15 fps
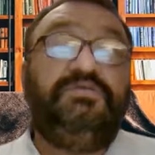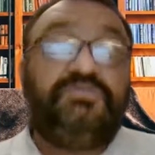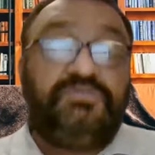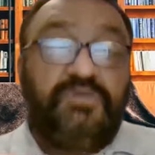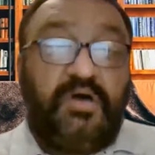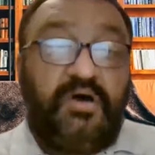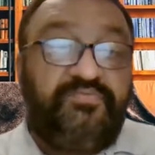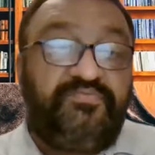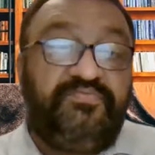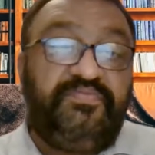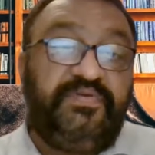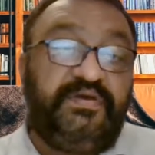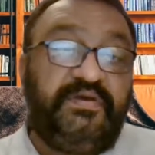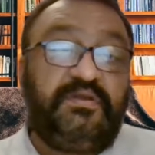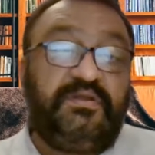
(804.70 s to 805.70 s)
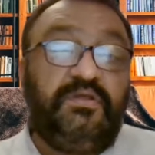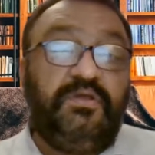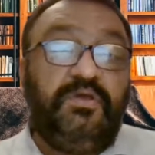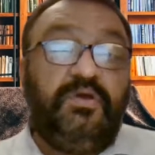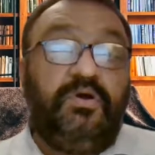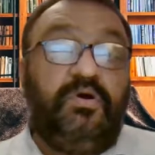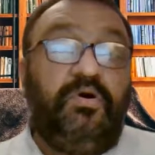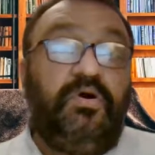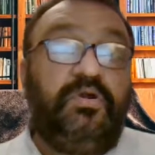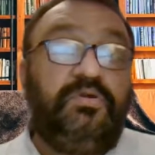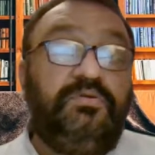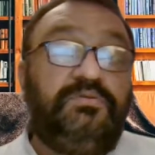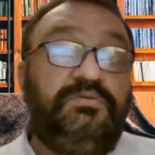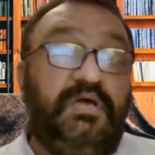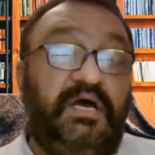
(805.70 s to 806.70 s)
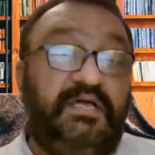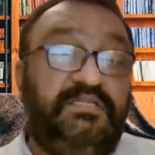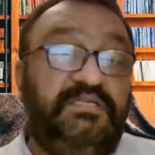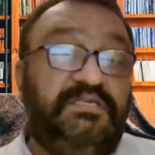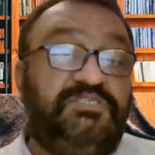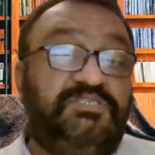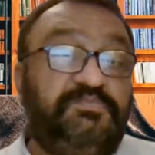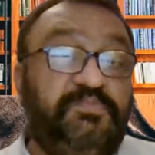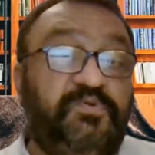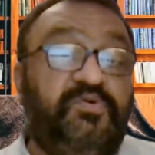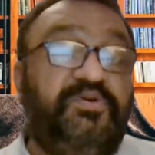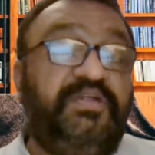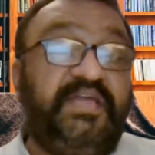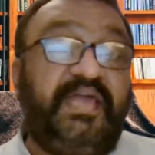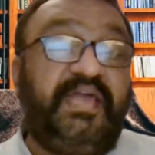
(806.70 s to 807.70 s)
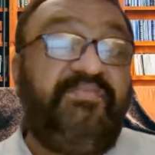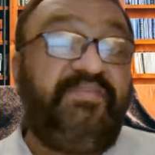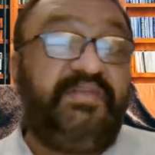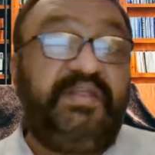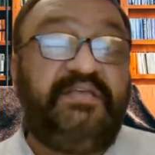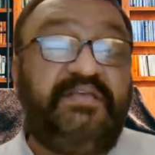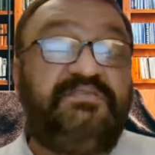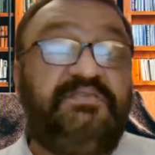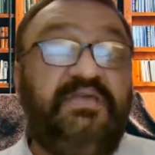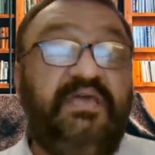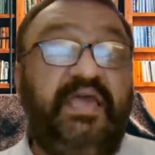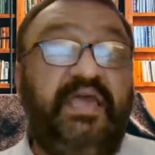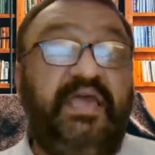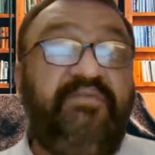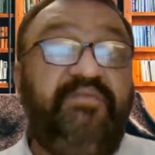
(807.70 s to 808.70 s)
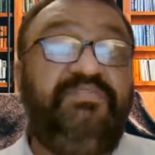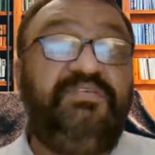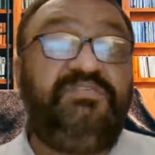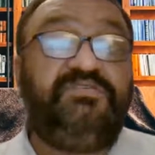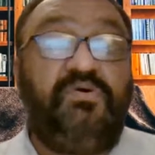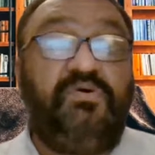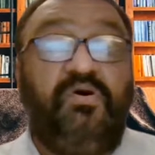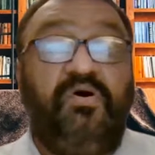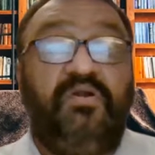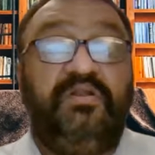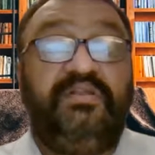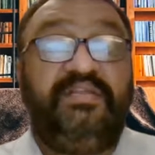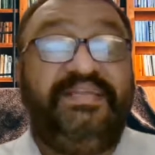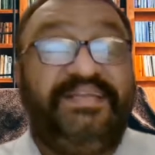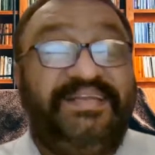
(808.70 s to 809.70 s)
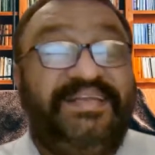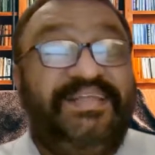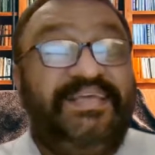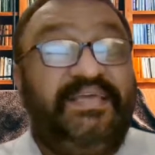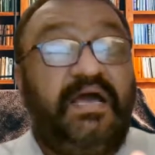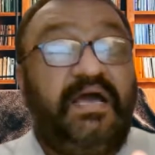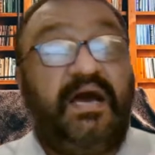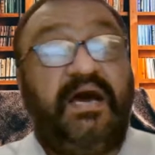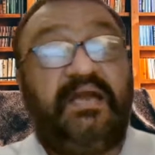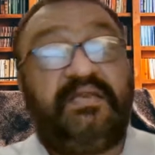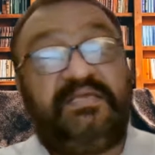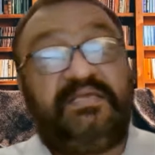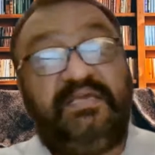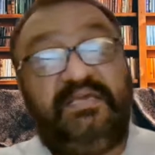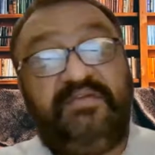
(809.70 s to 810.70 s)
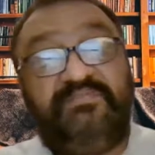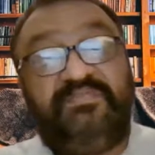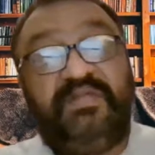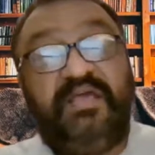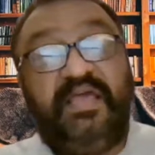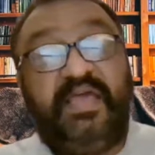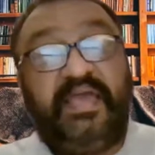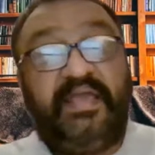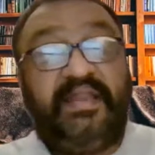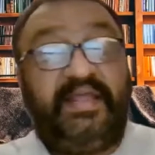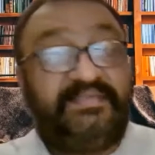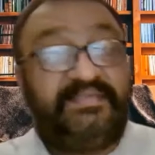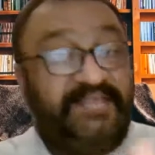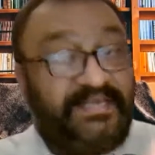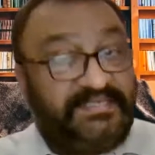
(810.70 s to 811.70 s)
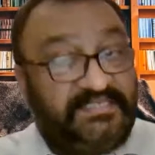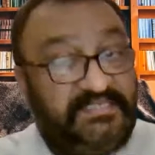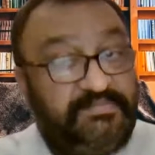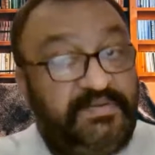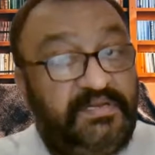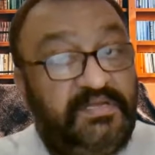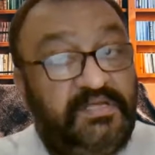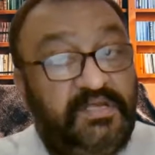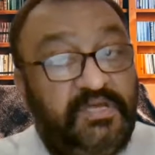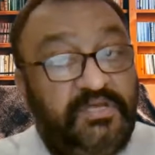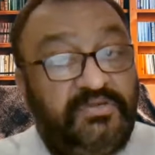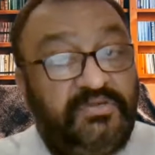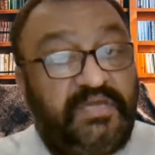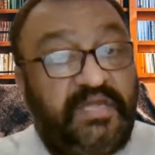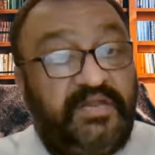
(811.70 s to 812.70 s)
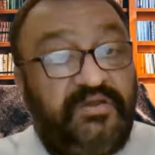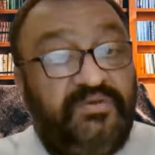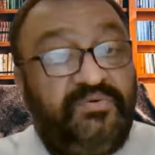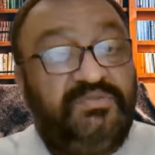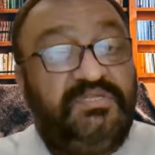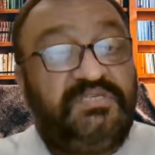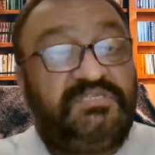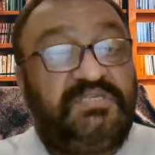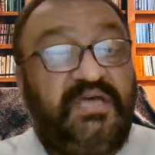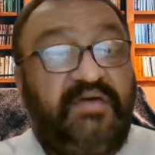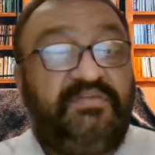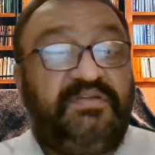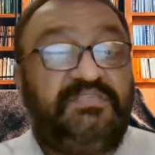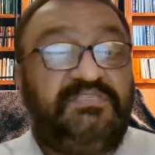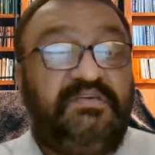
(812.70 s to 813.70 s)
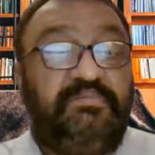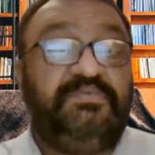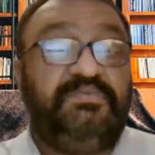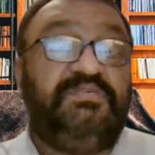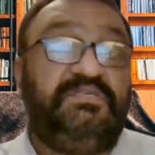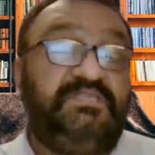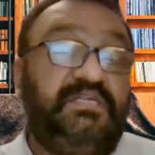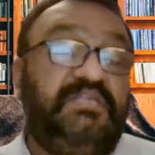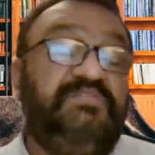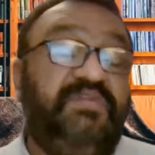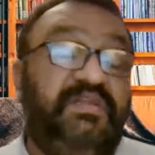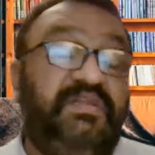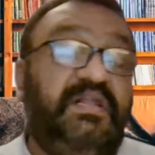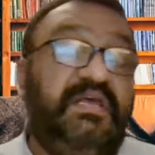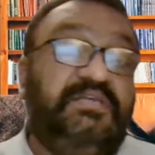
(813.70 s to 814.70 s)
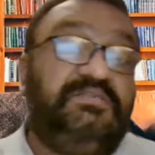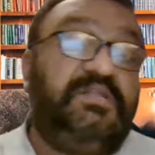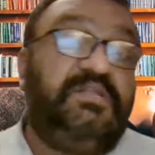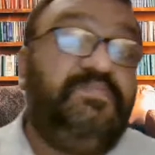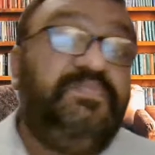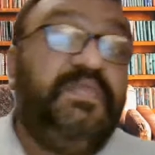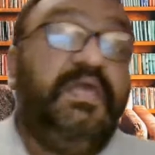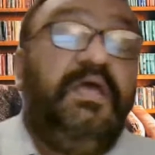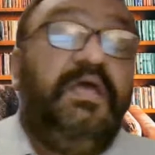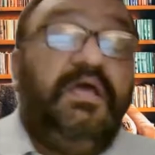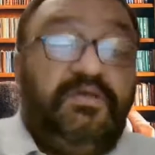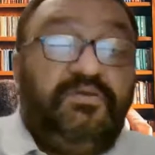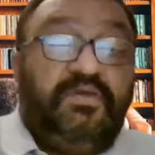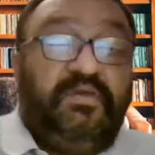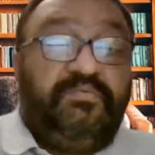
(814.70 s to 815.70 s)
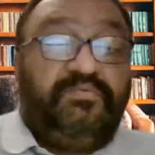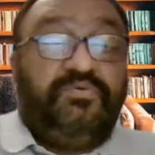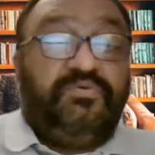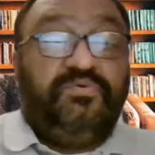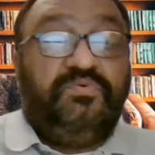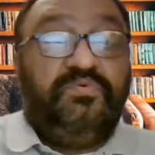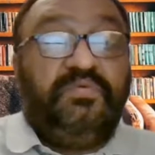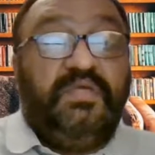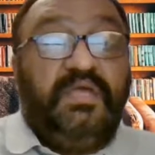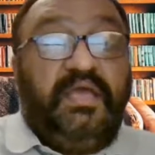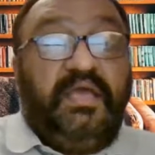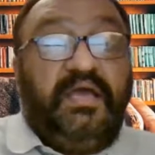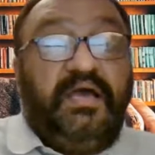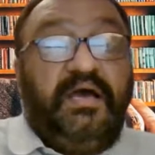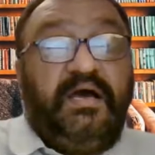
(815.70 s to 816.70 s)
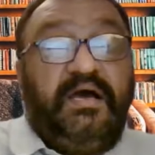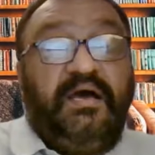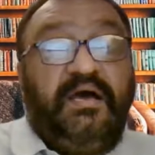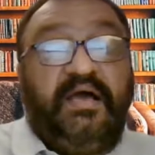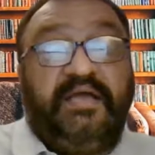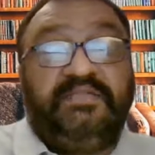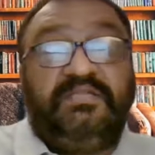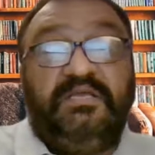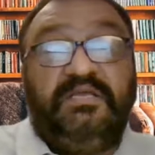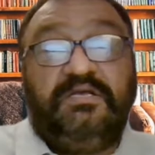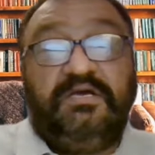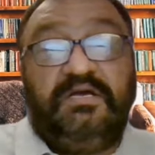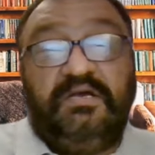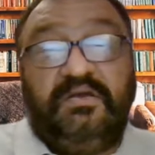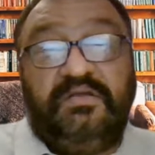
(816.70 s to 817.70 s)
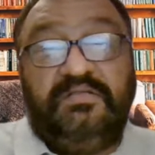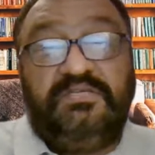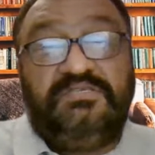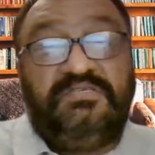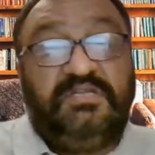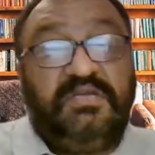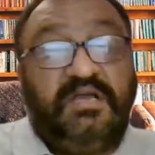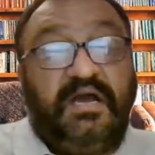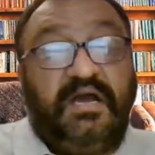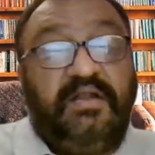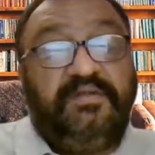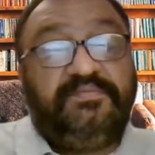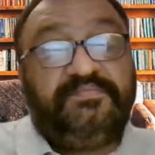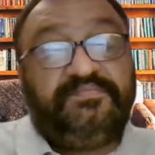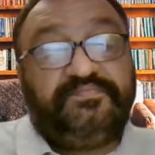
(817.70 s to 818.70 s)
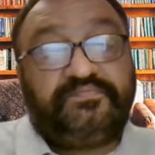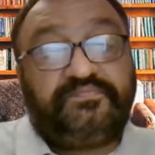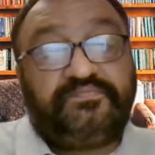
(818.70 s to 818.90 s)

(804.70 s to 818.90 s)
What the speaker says: software, or other supporting evidence, have this all neatly archived and accessible. You can do this after submission. That's very nicely you have to do. I think in this regard,